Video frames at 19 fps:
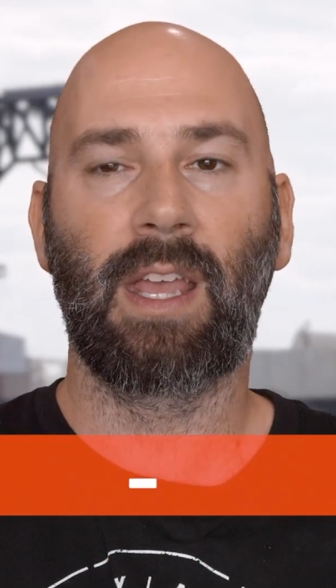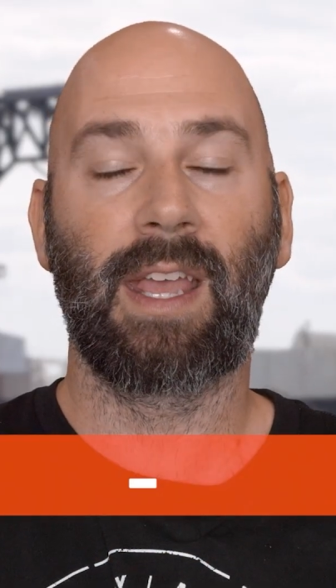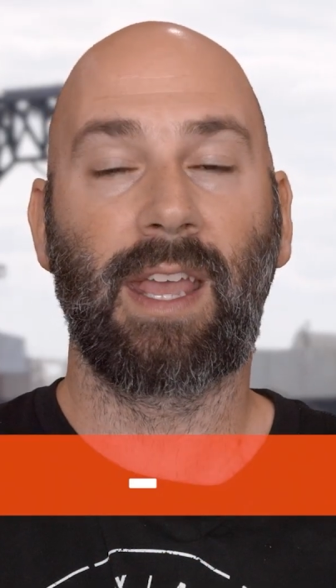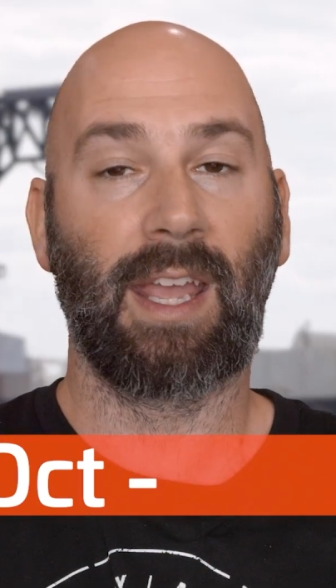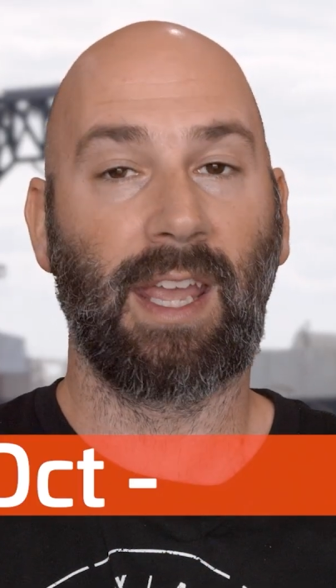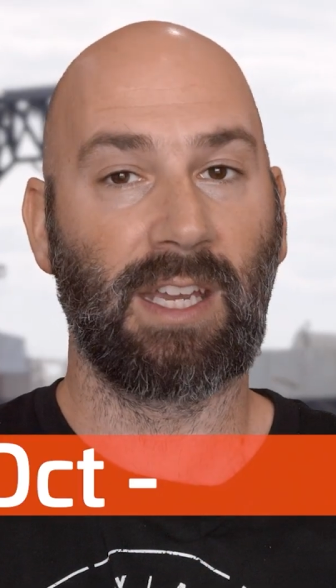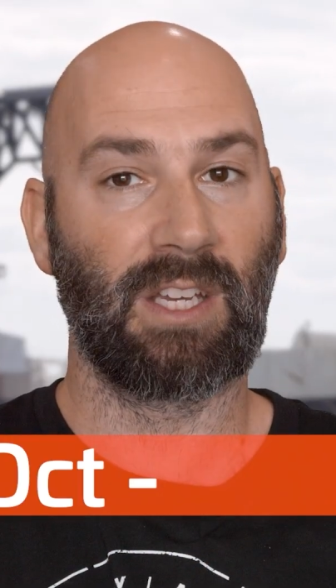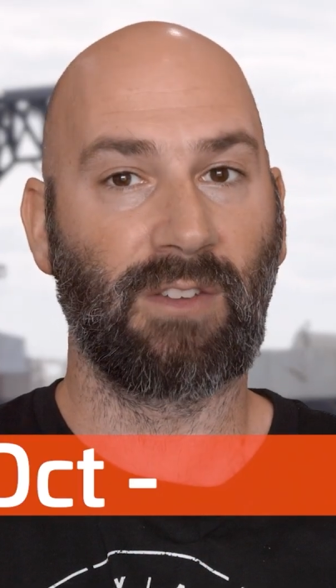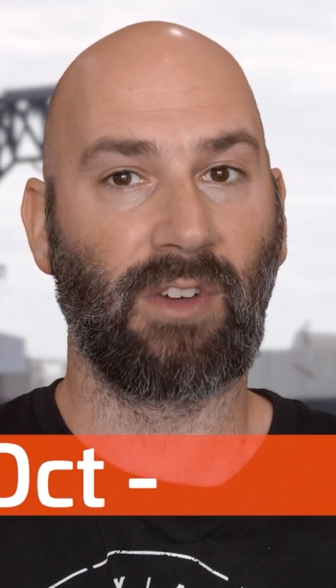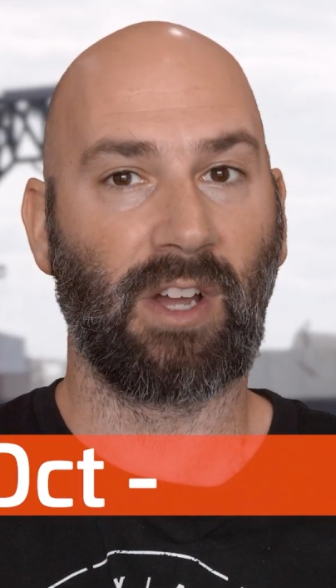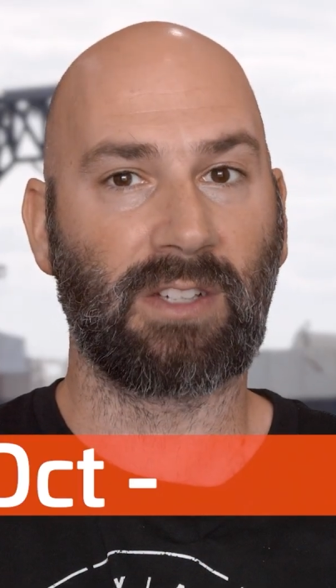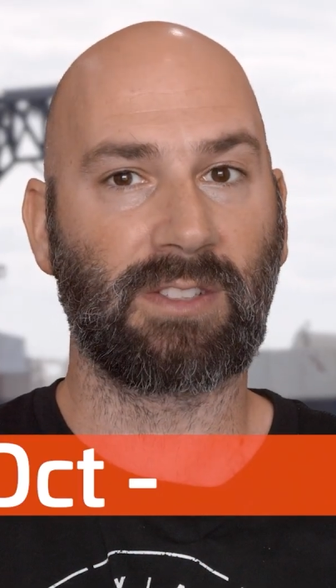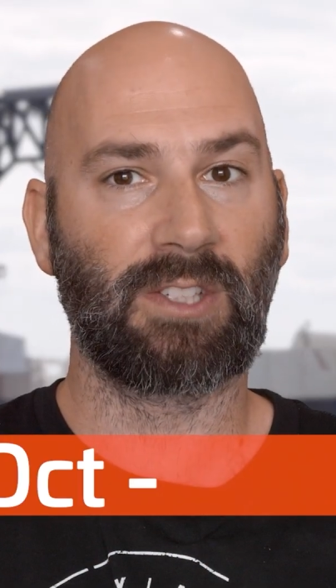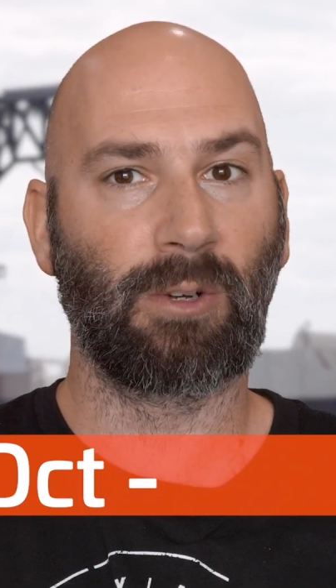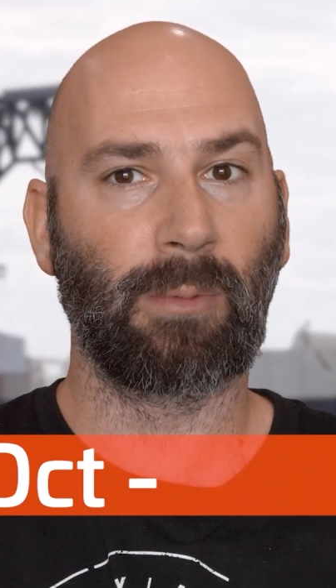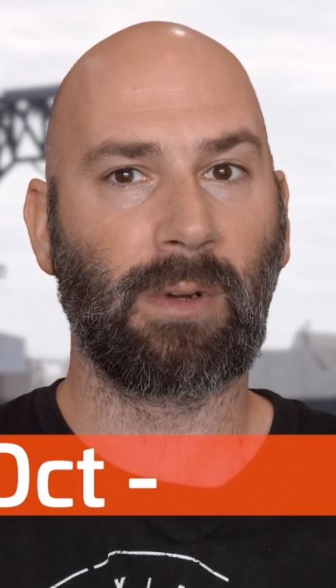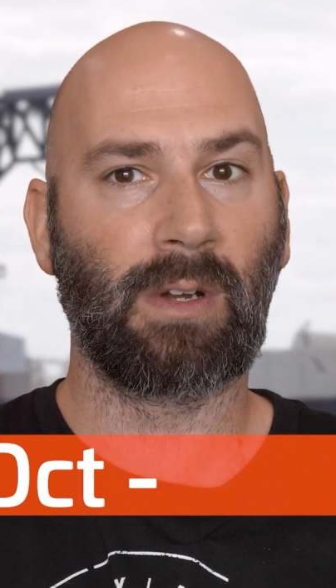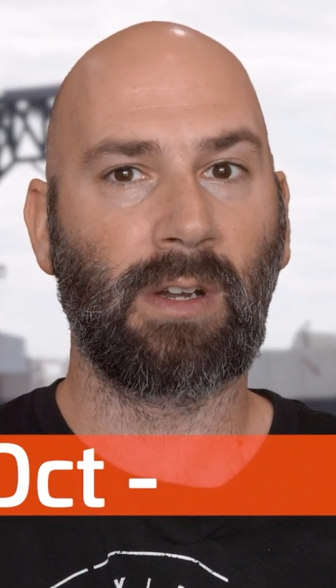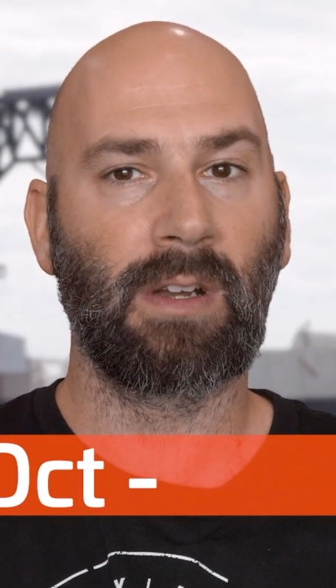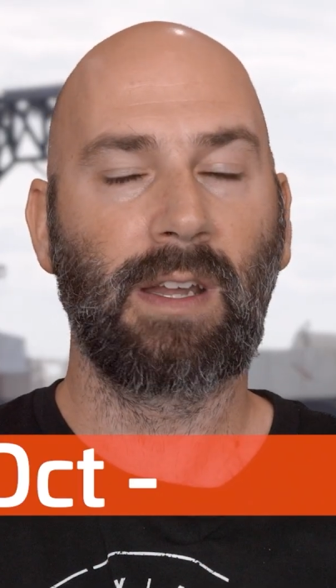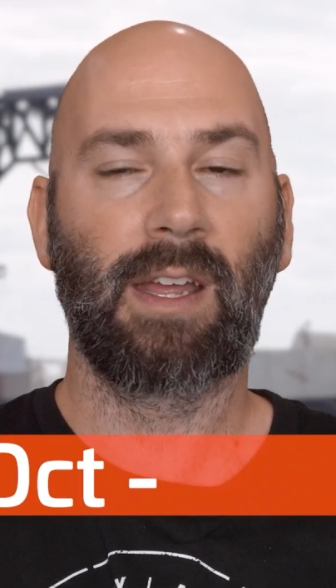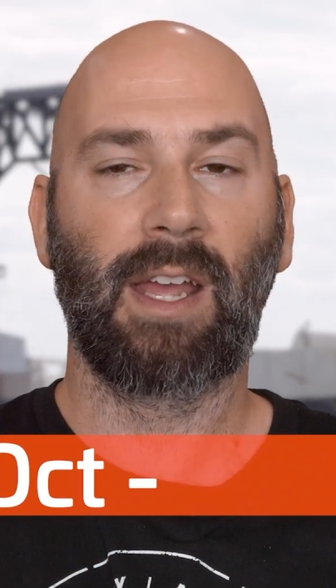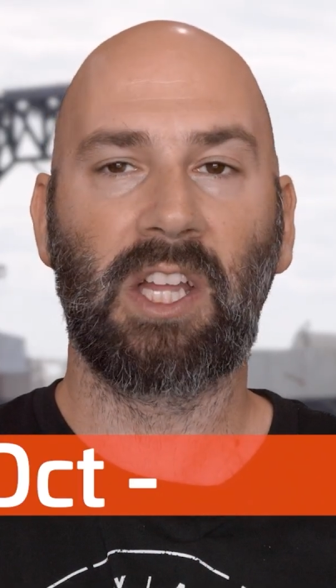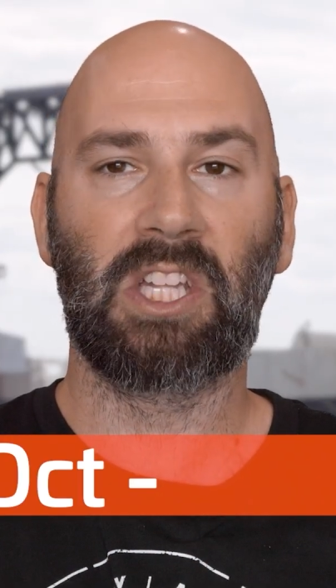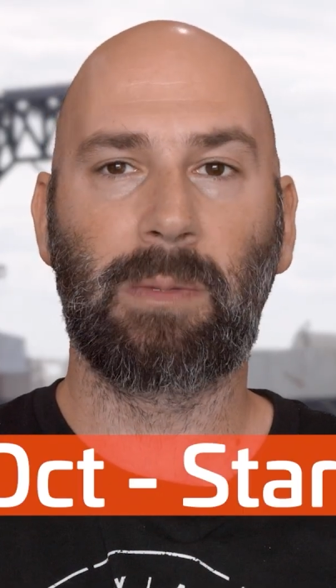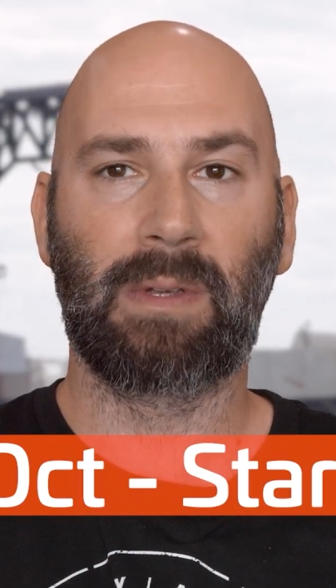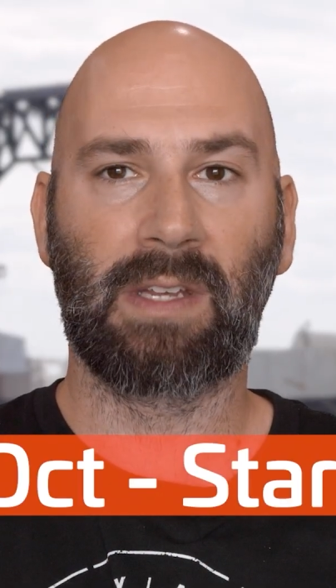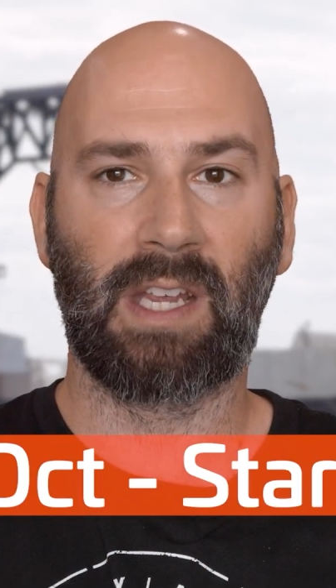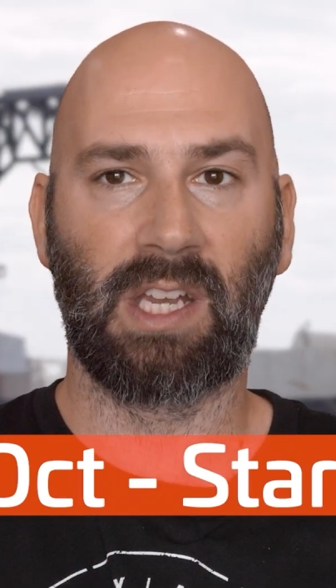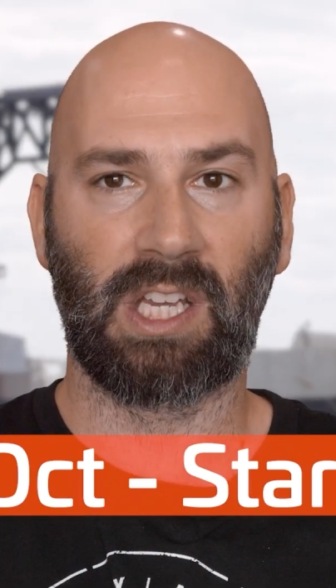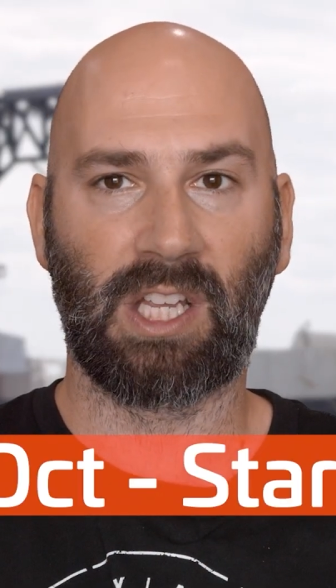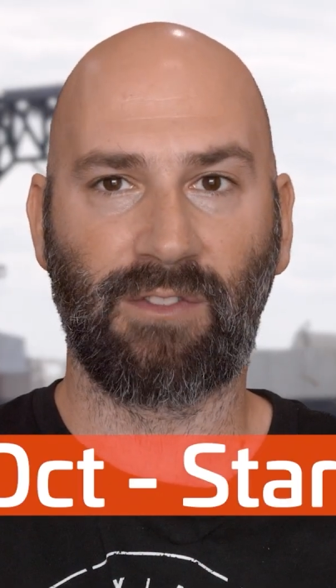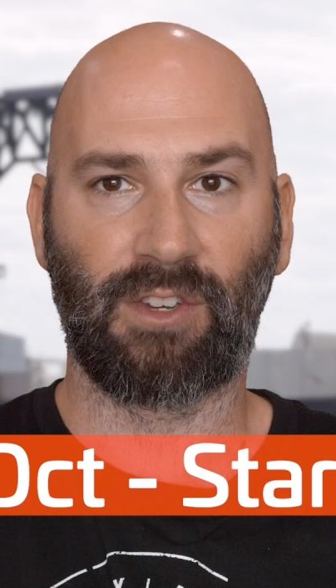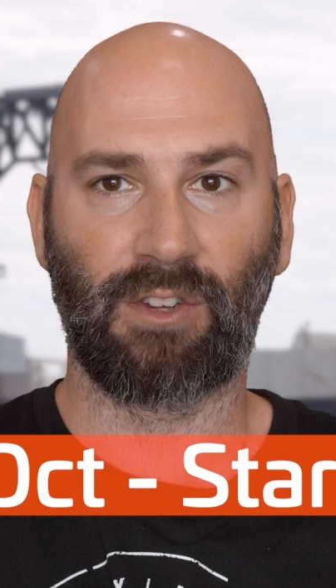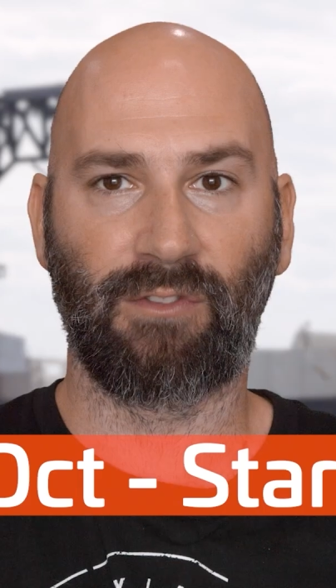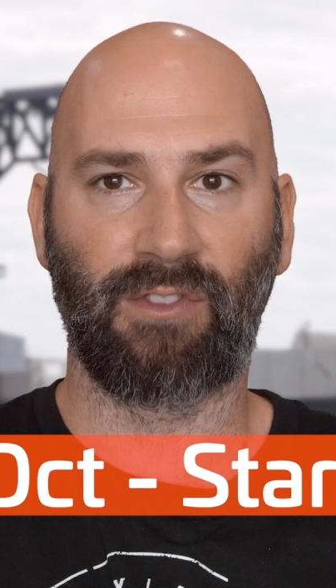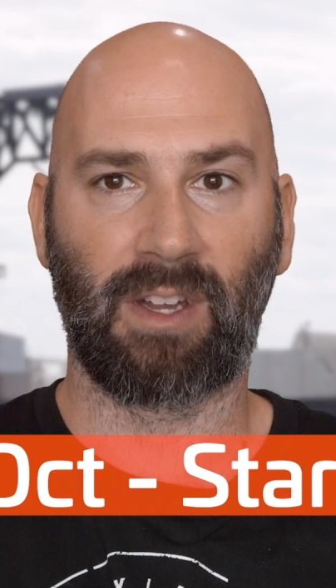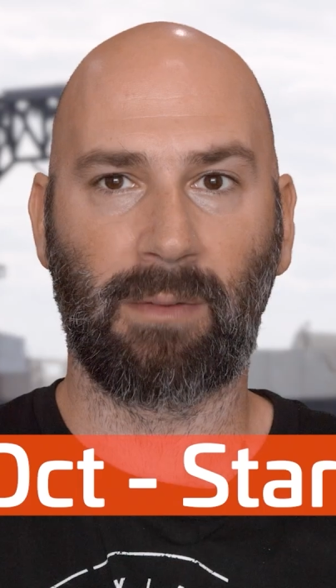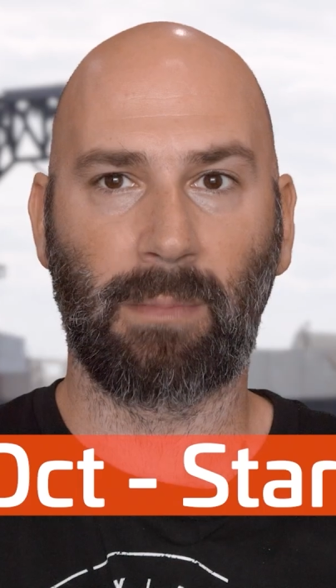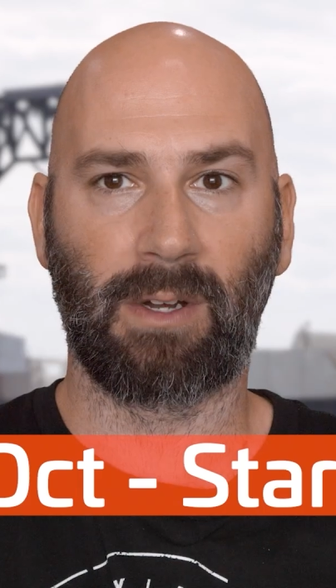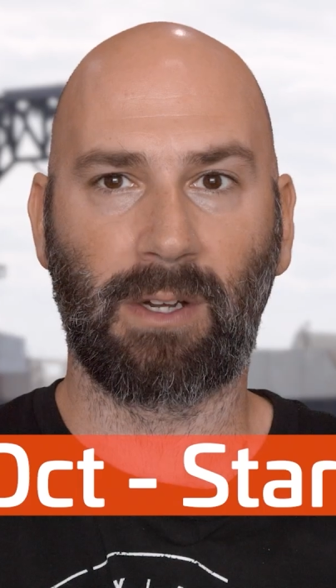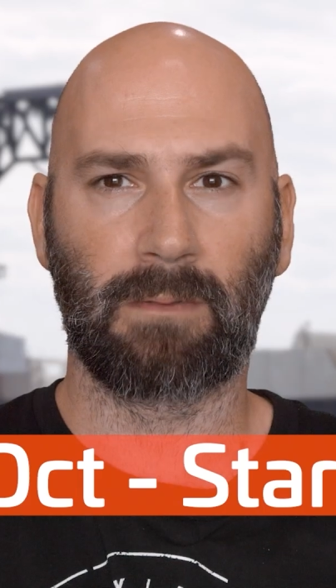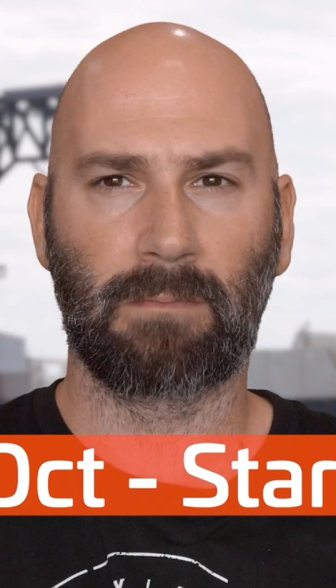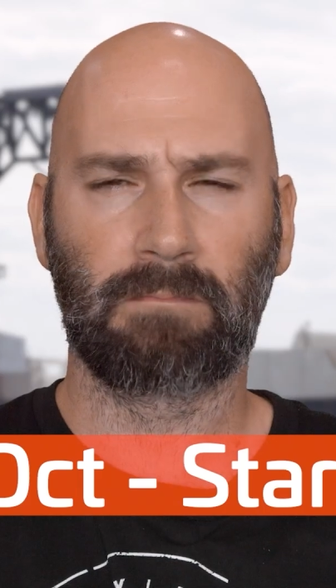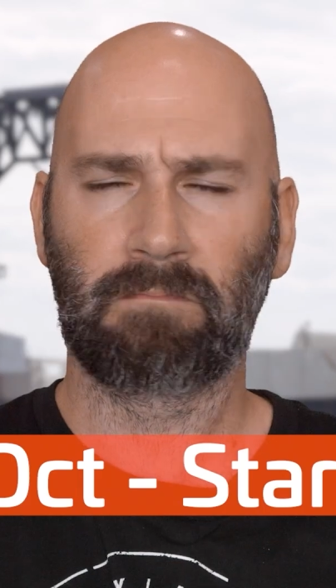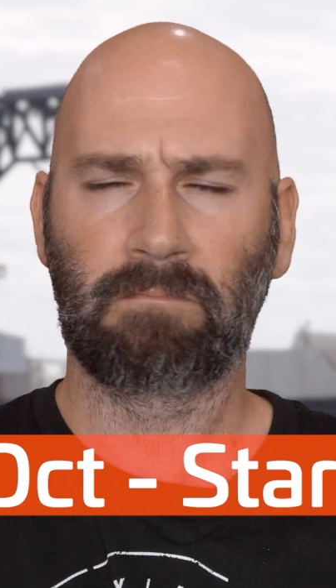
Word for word: end of October and the beginning of November.